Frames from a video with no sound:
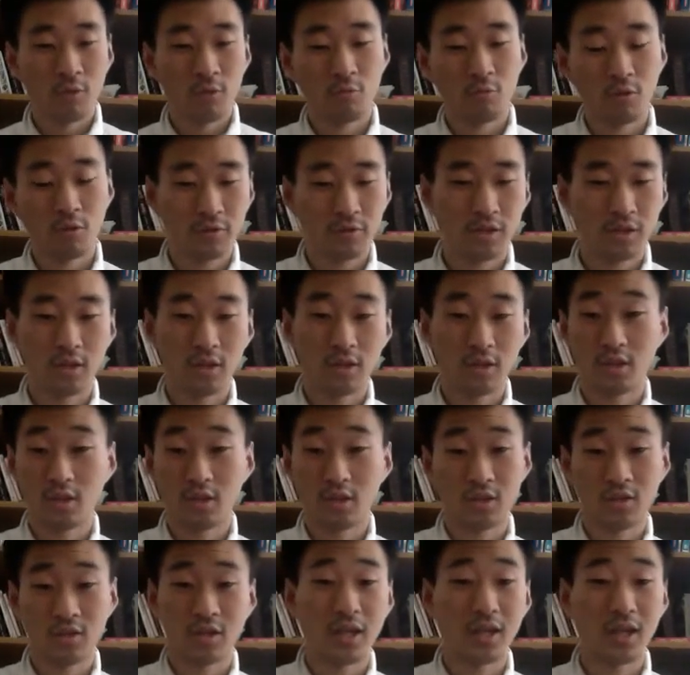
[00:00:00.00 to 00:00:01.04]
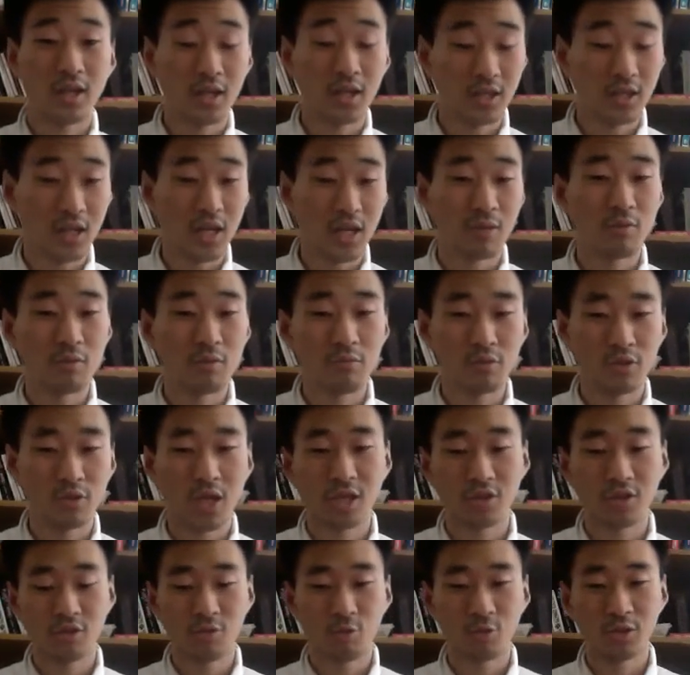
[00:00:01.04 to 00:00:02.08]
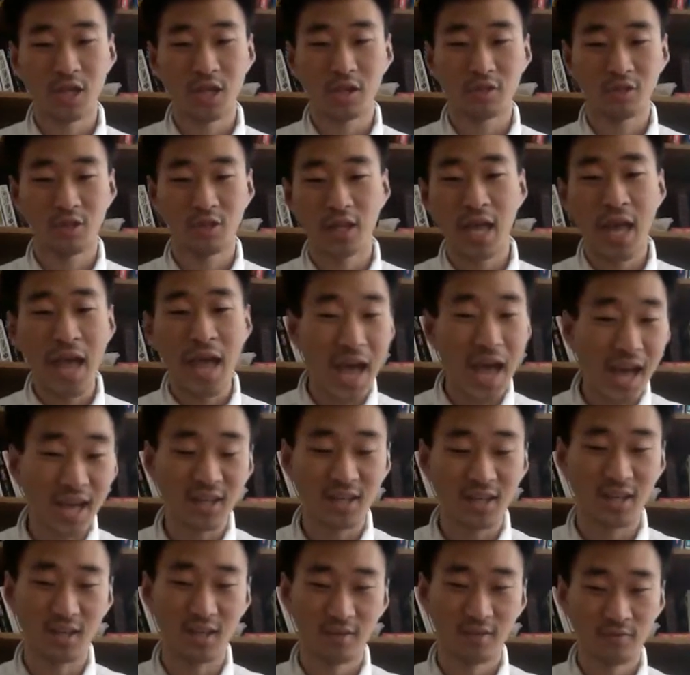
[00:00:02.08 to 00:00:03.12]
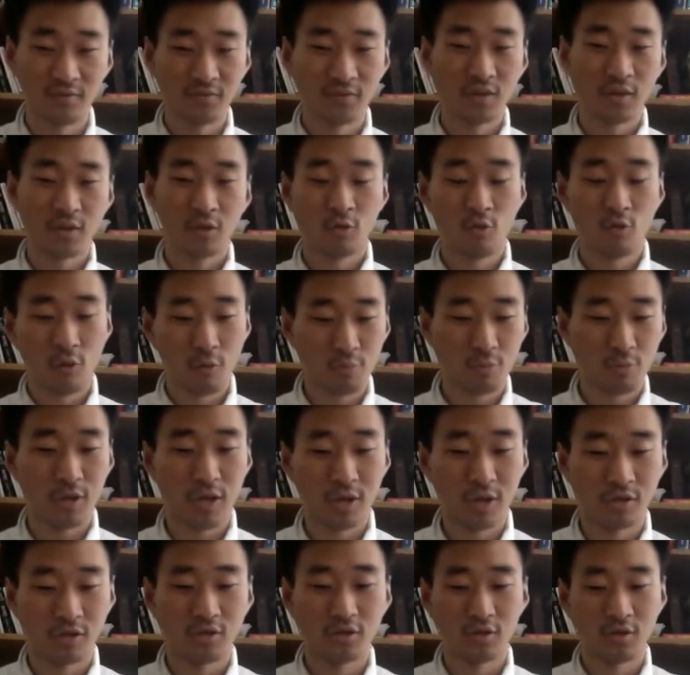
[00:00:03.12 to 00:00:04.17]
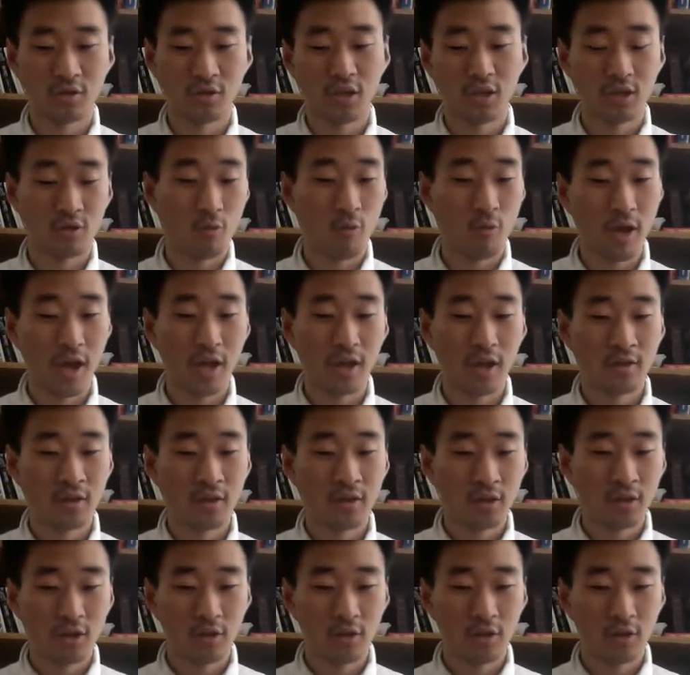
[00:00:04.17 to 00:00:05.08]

and, and it's like the government actually was actually hacking corporations in a way,